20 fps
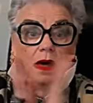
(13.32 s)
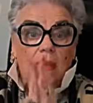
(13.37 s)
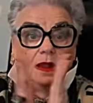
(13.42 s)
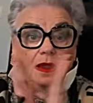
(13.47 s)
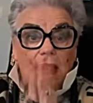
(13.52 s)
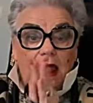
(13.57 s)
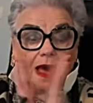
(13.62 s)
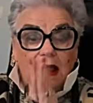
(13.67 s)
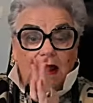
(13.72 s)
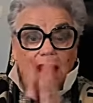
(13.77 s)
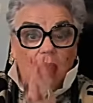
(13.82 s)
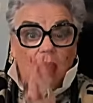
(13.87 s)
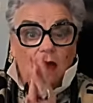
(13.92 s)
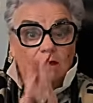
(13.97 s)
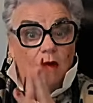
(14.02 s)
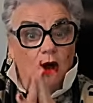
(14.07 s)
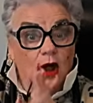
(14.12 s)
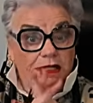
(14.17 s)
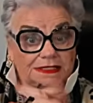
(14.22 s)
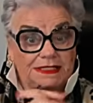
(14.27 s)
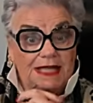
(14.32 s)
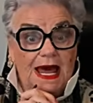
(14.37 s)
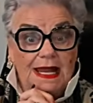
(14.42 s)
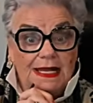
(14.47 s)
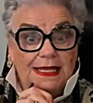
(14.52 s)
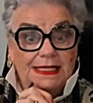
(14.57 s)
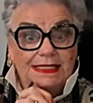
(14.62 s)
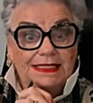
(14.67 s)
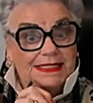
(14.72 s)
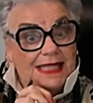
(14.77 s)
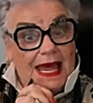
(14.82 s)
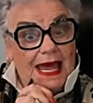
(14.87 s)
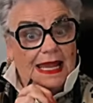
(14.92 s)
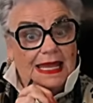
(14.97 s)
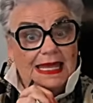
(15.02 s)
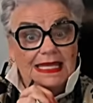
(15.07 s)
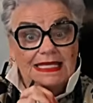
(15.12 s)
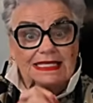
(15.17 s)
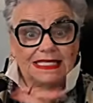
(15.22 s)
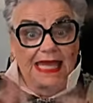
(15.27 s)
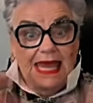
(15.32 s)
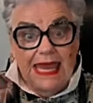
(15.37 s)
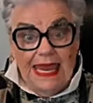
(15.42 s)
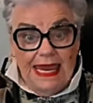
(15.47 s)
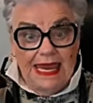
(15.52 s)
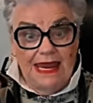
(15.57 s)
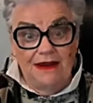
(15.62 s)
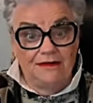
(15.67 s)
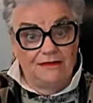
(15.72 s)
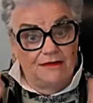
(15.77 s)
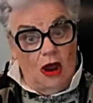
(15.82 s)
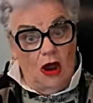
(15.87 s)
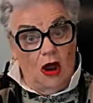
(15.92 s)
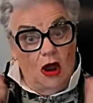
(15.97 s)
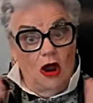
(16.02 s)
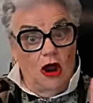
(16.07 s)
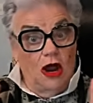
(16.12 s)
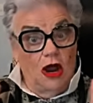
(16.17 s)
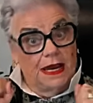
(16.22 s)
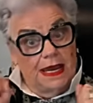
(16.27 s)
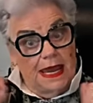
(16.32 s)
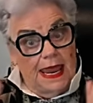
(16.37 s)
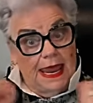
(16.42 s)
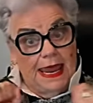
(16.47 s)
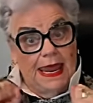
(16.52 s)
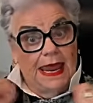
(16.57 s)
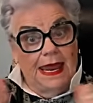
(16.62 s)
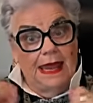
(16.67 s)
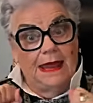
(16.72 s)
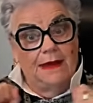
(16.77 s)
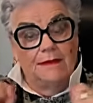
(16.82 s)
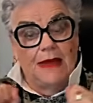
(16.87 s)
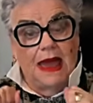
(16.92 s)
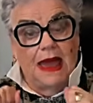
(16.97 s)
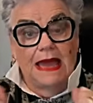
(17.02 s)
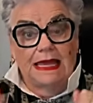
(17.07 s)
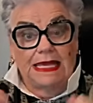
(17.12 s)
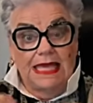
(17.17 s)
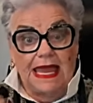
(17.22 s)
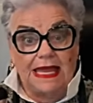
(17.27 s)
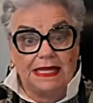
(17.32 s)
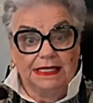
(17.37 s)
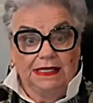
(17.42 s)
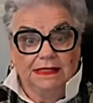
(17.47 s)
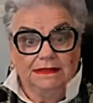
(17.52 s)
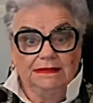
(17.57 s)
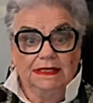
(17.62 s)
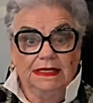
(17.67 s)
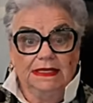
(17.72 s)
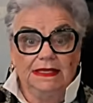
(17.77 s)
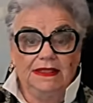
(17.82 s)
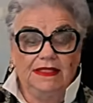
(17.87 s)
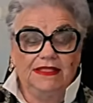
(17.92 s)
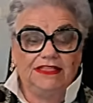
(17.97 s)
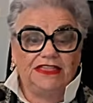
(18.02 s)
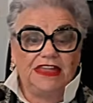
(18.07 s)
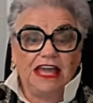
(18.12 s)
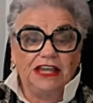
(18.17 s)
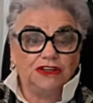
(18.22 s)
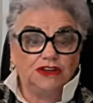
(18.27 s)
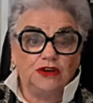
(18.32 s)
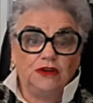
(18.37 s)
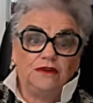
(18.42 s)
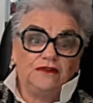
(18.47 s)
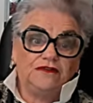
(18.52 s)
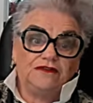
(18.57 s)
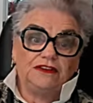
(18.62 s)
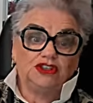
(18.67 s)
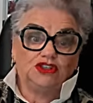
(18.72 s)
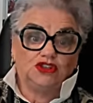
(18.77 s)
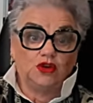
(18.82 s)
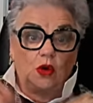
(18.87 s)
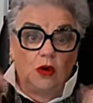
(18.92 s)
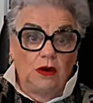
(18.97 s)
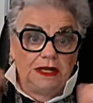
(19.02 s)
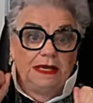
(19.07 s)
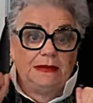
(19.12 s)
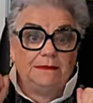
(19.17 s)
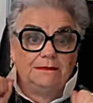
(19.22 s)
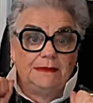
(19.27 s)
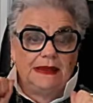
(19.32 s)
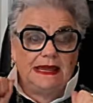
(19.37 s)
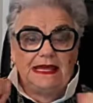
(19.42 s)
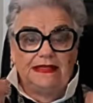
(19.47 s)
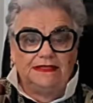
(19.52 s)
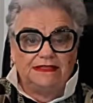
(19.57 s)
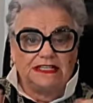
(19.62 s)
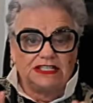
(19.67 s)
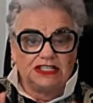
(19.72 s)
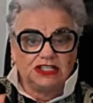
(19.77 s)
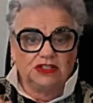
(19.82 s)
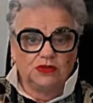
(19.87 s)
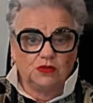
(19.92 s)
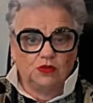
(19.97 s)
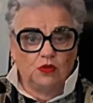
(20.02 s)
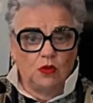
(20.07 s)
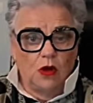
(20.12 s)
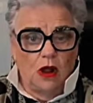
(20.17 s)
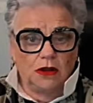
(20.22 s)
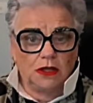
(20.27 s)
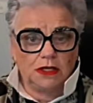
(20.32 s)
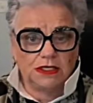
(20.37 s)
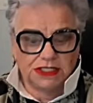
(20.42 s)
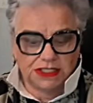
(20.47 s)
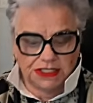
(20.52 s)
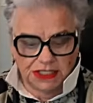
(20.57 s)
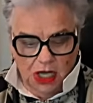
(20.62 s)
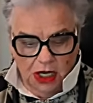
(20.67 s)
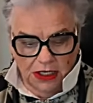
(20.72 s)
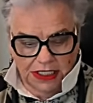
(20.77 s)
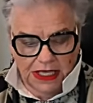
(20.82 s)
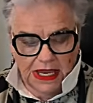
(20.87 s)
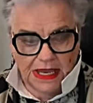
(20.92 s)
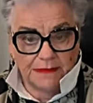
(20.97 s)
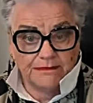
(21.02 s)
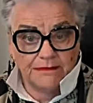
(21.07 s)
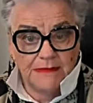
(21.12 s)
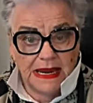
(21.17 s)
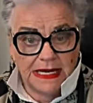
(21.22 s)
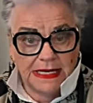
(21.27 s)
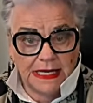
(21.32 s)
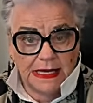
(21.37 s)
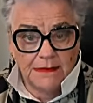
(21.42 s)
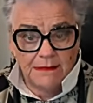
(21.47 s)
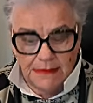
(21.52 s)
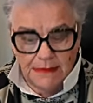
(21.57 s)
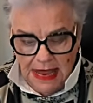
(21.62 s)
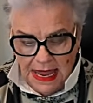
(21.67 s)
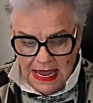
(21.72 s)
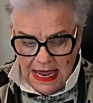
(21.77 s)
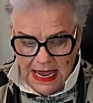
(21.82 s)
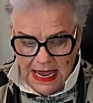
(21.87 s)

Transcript: Well, hello, my darlings. Here I am again. Thank you for joining me. This is Wallace, Psychic Medium.